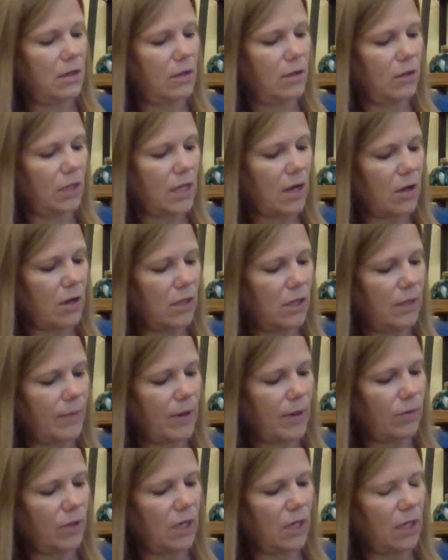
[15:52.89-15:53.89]
holy cow, I need my
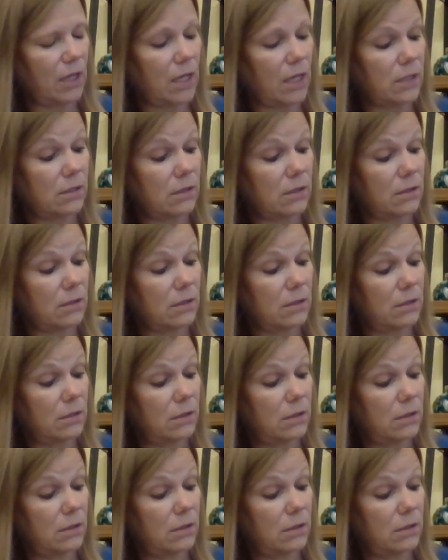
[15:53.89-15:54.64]
reading glasses.